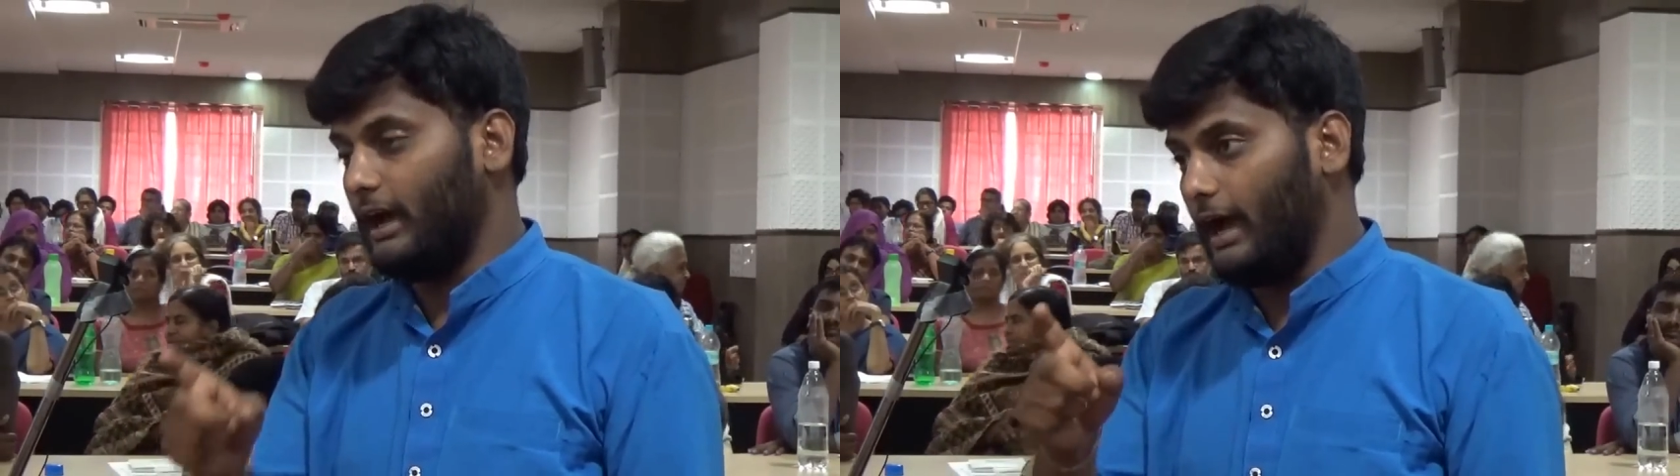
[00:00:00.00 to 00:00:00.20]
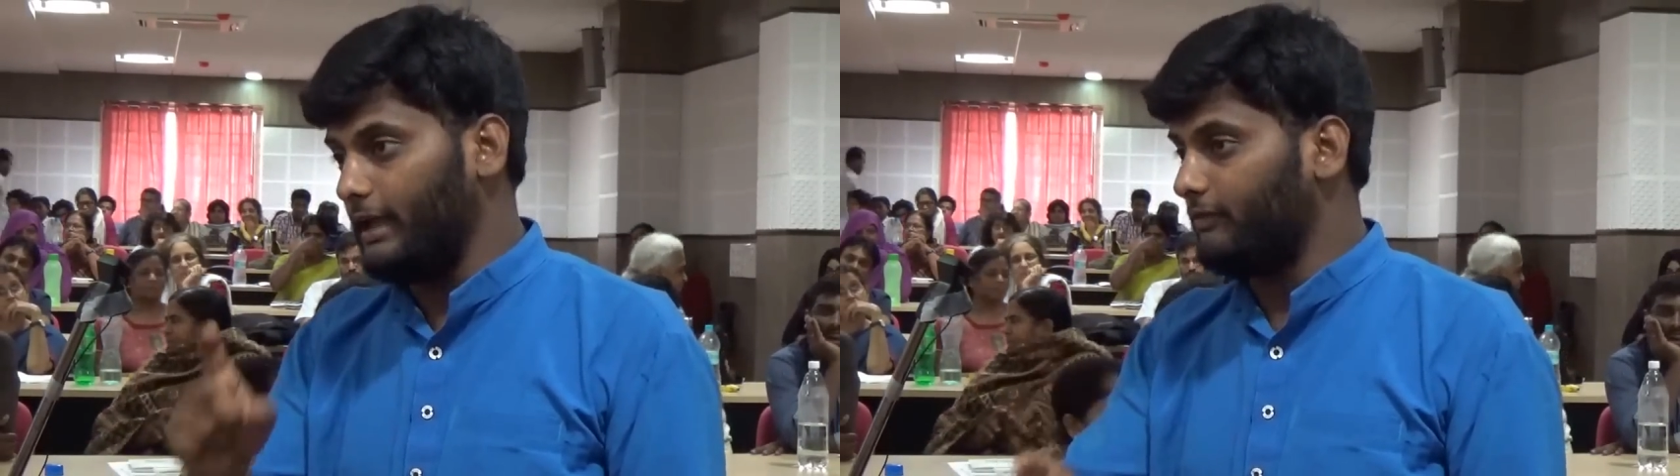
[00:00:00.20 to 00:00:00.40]

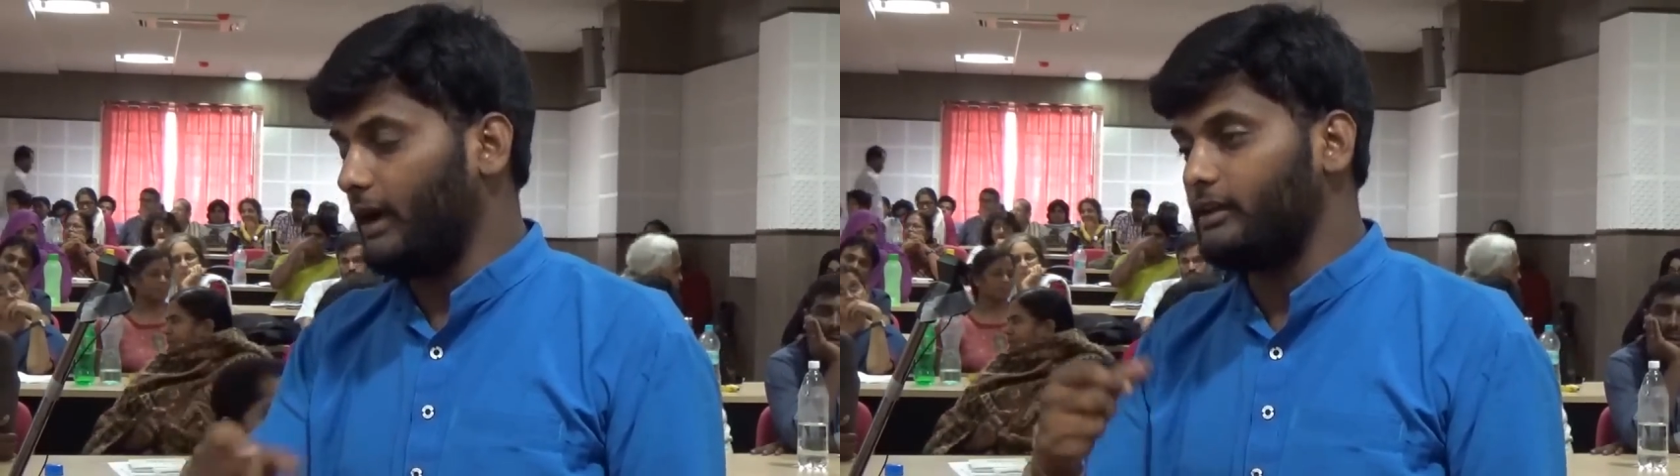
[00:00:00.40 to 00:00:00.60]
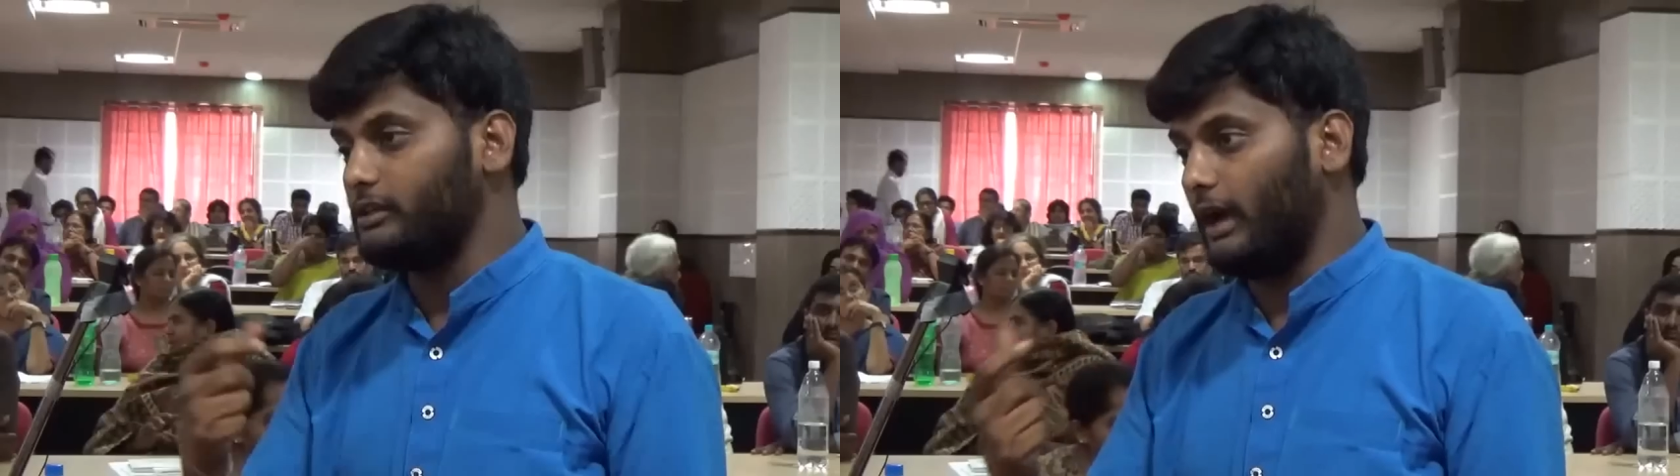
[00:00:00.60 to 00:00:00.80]

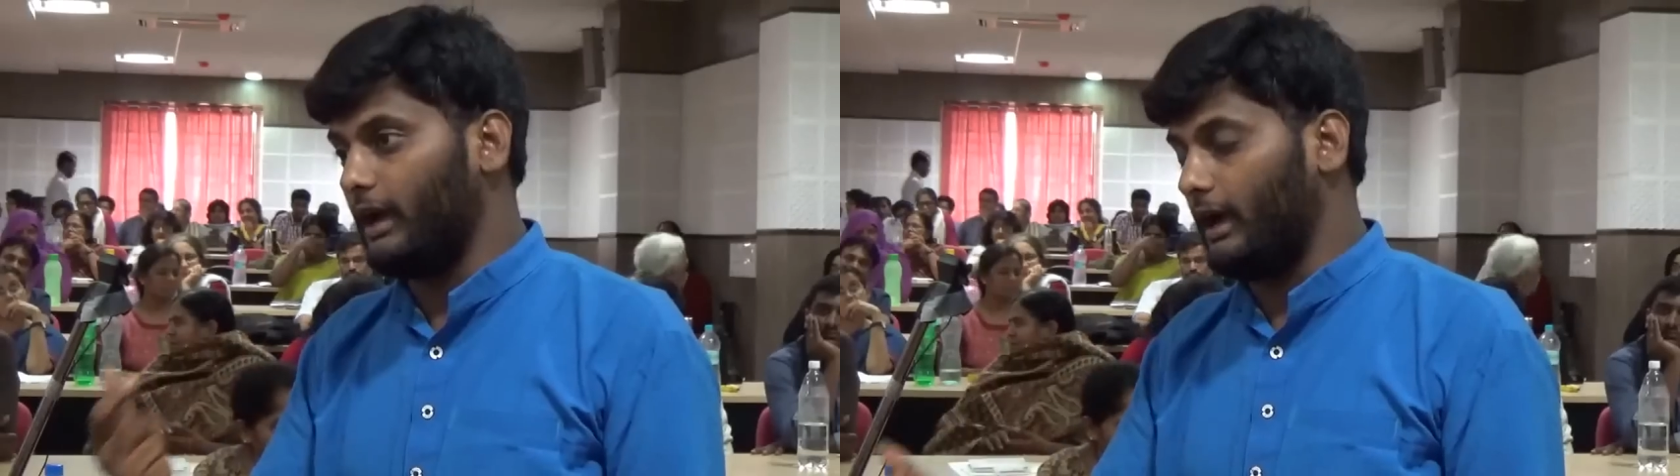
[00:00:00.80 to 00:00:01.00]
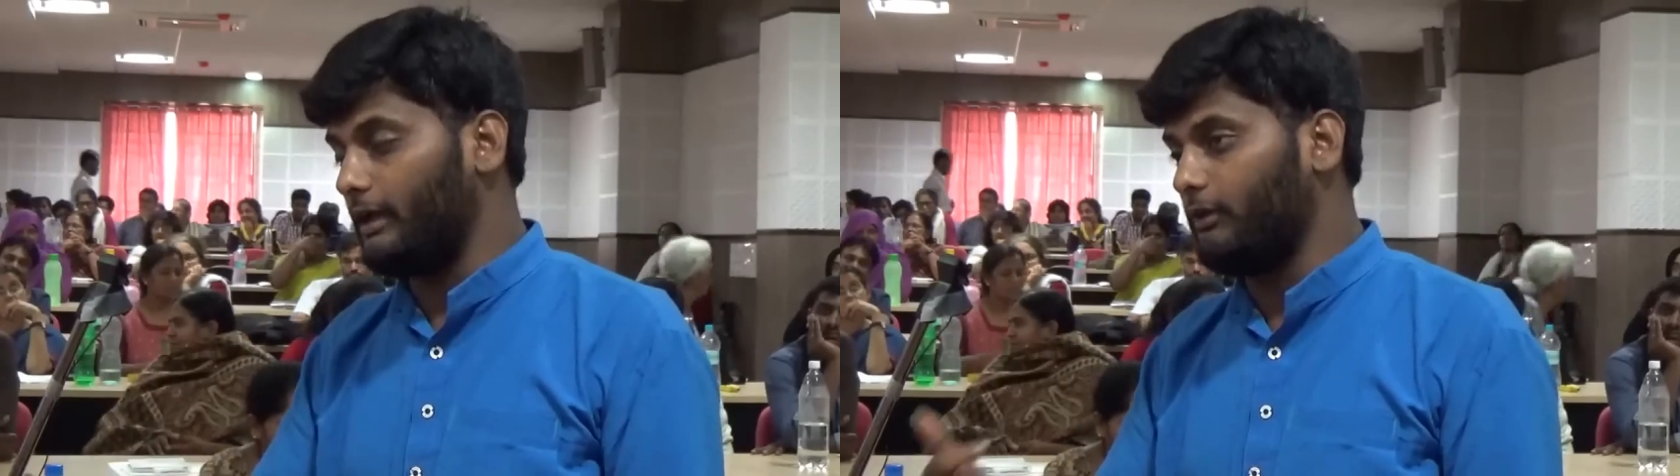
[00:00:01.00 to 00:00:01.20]

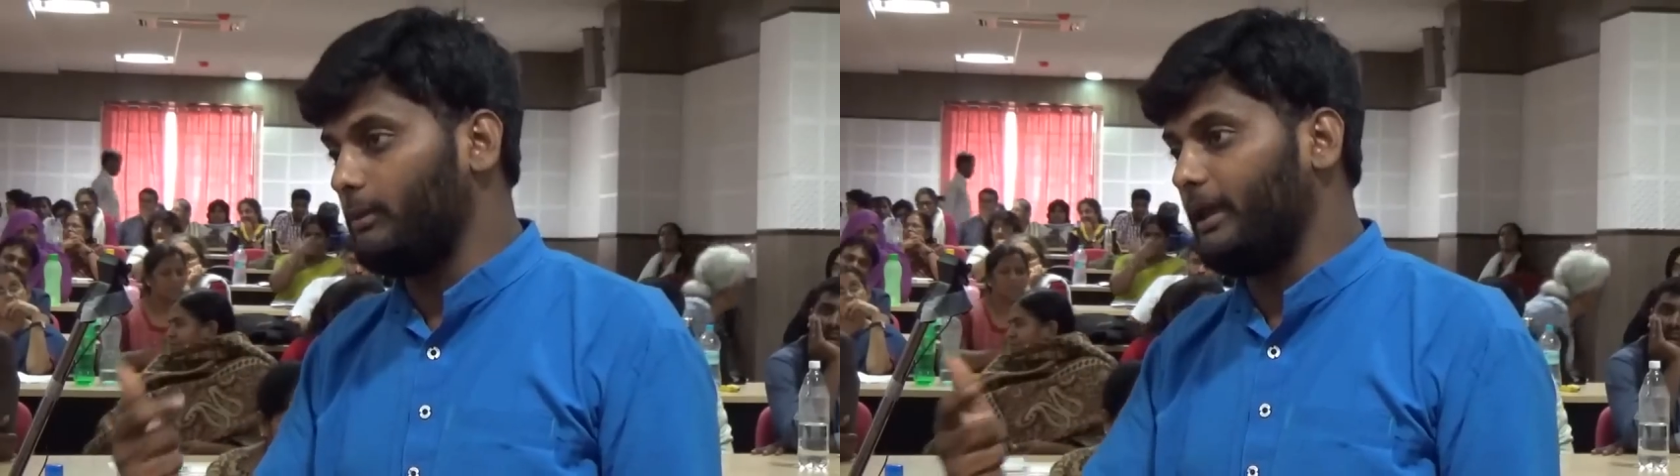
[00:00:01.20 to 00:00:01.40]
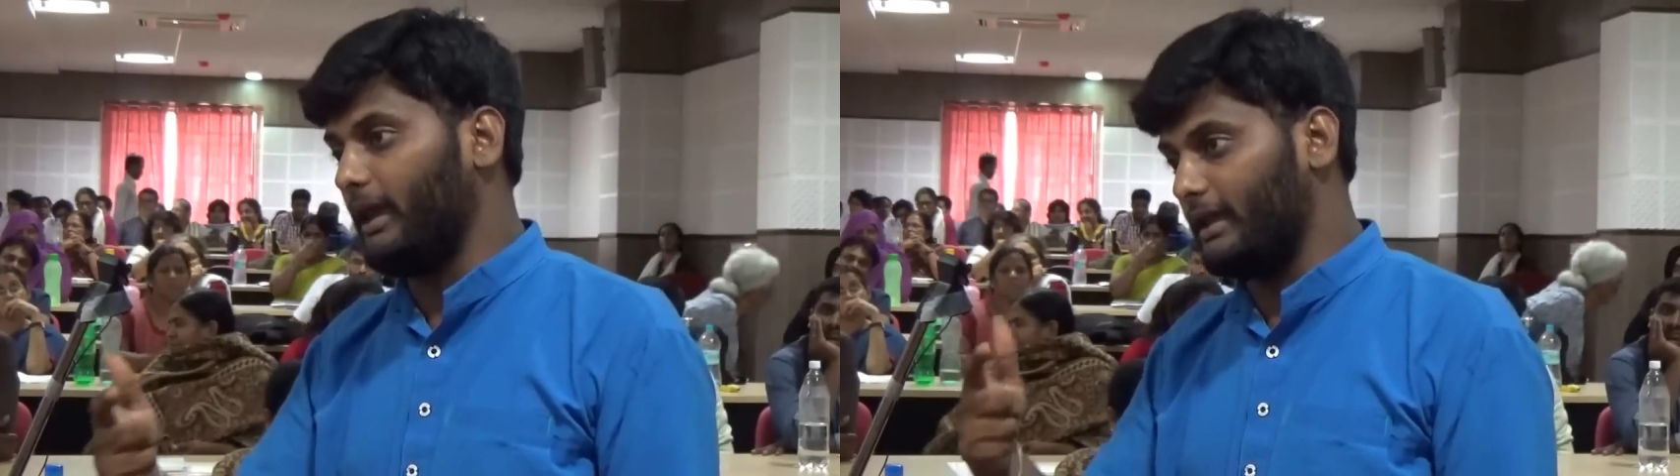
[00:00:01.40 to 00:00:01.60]
I
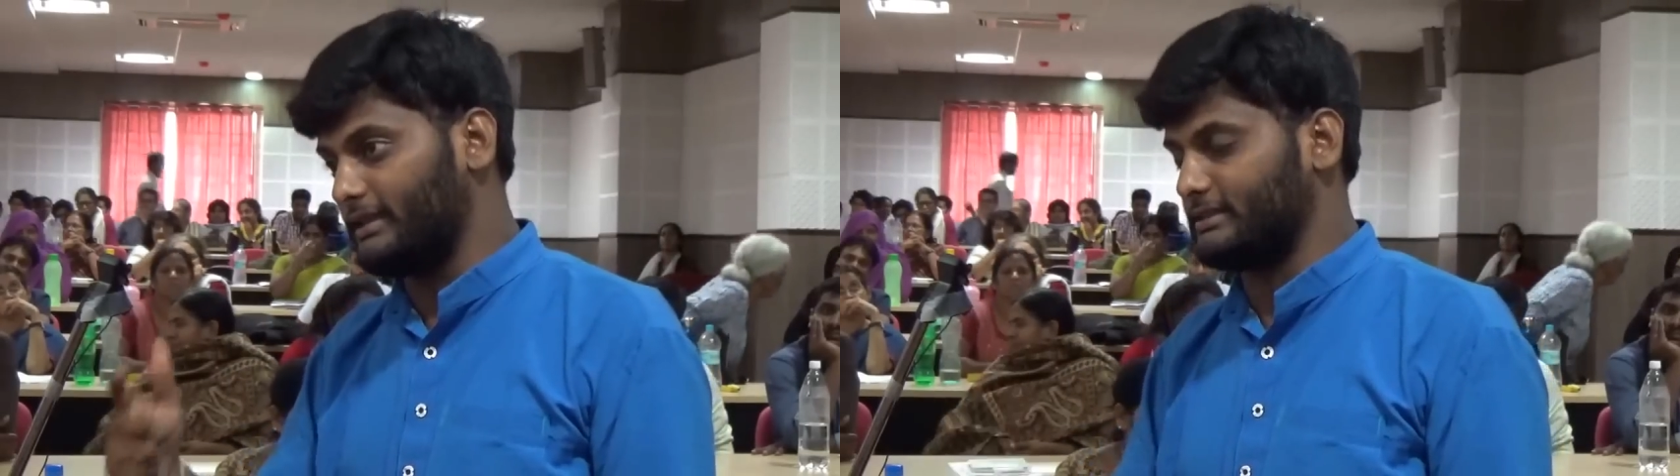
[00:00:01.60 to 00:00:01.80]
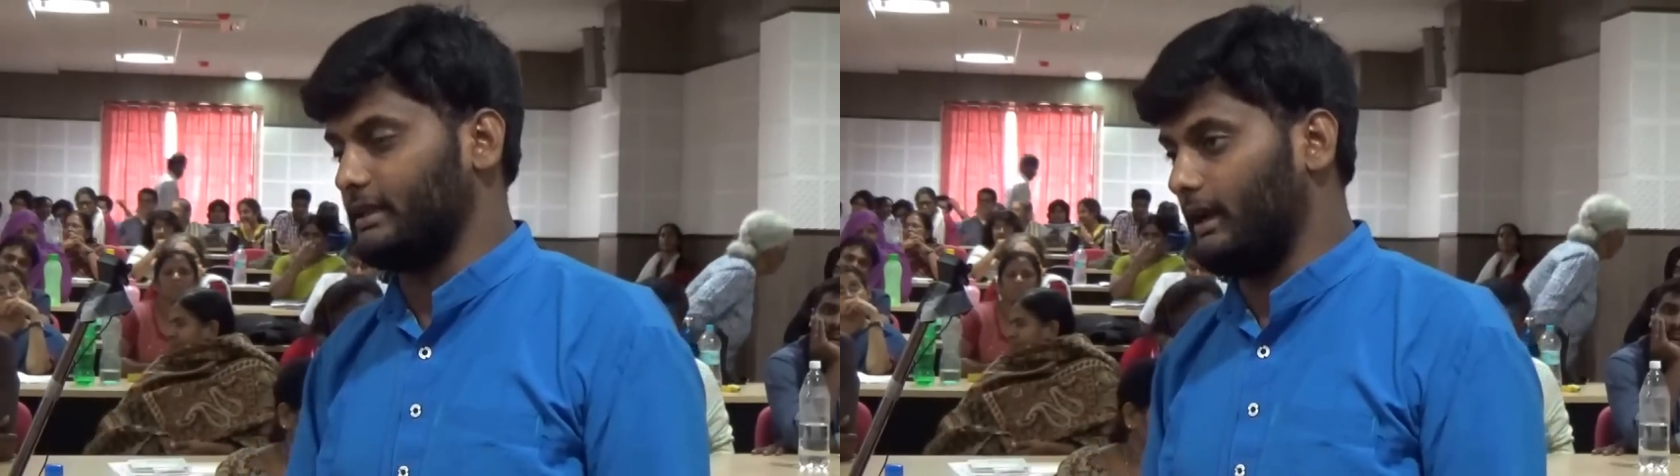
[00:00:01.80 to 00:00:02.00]
will be arrested.